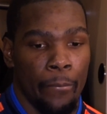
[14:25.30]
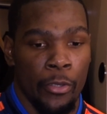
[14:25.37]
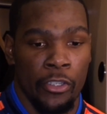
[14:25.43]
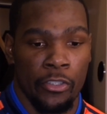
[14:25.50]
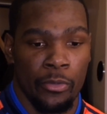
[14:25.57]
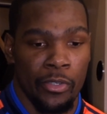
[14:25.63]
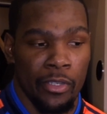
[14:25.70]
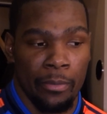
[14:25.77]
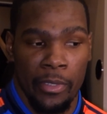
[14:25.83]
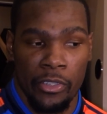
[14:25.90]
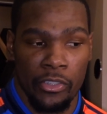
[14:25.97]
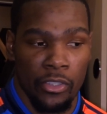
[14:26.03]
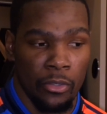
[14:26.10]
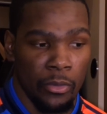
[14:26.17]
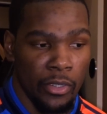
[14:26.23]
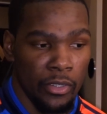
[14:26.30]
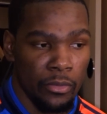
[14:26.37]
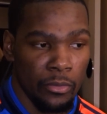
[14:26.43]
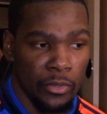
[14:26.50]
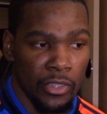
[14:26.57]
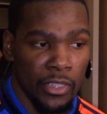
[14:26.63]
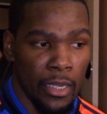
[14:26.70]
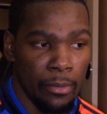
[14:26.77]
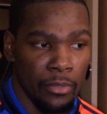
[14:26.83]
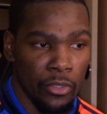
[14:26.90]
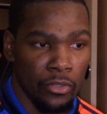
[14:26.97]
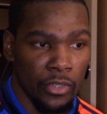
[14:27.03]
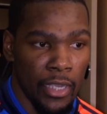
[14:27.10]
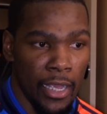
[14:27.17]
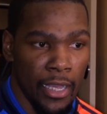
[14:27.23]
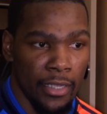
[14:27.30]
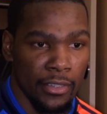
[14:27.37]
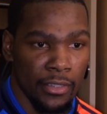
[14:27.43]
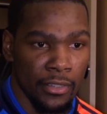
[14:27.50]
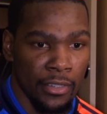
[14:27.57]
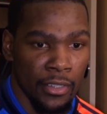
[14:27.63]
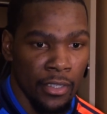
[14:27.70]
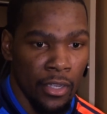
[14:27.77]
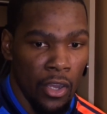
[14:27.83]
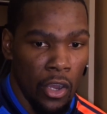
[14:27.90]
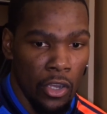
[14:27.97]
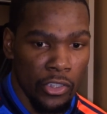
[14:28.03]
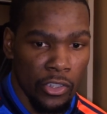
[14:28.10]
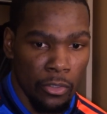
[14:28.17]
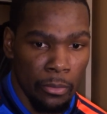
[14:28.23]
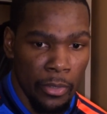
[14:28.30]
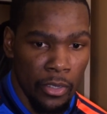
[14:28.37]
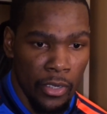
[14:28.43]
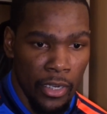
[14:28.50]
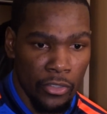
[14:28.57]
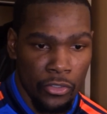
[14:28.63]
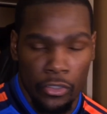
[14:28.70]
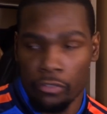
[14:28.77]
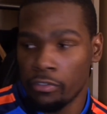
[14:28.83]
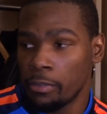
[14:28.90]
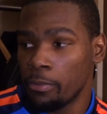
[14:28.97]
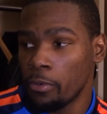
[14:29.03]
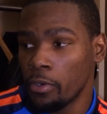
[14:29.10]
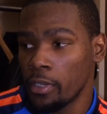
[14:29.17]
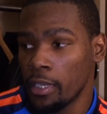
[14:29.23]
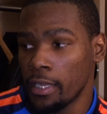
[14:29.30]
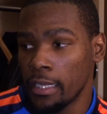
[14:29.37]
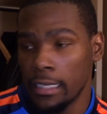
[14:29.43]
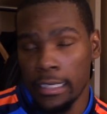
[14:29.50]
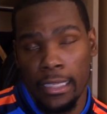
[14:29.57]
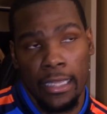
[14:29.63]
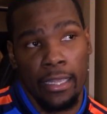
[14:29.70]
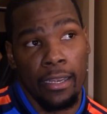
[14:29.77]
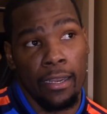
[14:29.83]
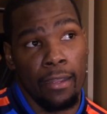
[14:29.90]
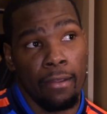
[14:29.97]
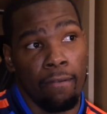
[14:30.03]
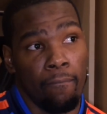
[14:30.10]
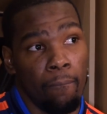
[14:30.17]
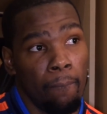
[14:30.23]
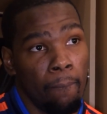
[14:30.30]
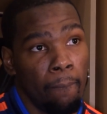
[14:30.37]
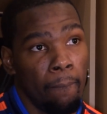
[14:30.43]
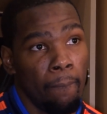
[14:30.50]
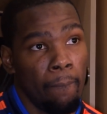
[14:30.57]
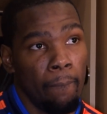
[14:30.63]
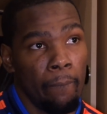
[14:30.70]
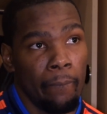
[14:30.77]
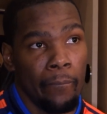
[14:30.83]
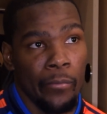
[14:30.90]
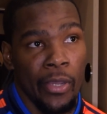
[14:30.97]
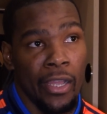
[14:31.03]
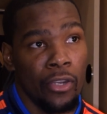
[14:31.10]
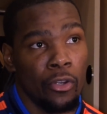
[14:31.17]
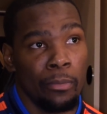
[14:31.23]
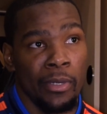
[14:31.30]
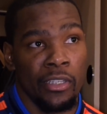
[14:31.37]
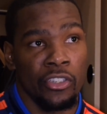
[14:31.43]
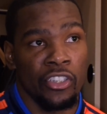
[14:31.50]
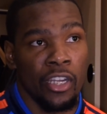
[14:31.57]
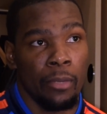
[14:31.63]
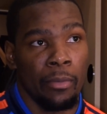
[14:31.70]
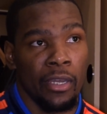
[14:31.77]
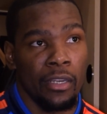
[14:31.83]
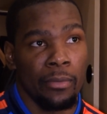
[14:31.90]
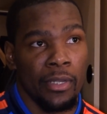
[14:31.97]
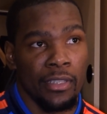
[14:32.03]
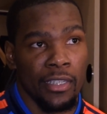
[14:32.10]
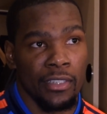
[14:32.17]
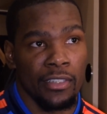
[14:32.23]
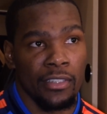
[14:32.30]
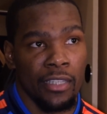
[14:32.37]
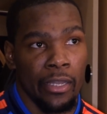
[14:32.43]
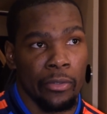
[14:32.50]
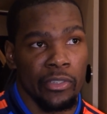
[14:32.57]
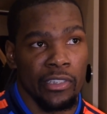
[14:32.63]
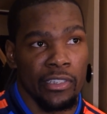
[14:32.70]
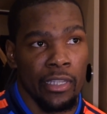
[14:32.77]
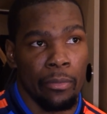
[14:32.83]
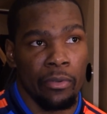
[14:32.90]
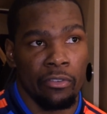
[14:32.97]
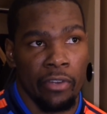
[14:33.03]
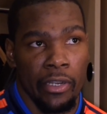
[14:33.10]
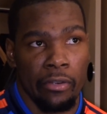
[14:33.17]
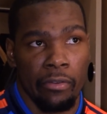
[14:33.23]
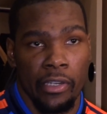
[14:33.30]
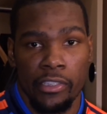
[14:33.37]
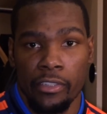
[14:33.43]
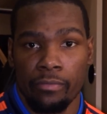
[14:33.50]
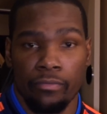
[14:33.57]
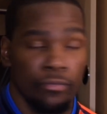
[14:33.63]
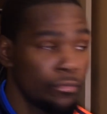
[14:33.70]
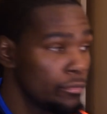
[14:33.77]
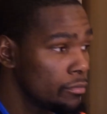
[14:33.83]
we just wanted to make sure we stopped those guys and also build out to the 3-point line. And we got to do a better job at it, but I think tonight was a step in the right direction.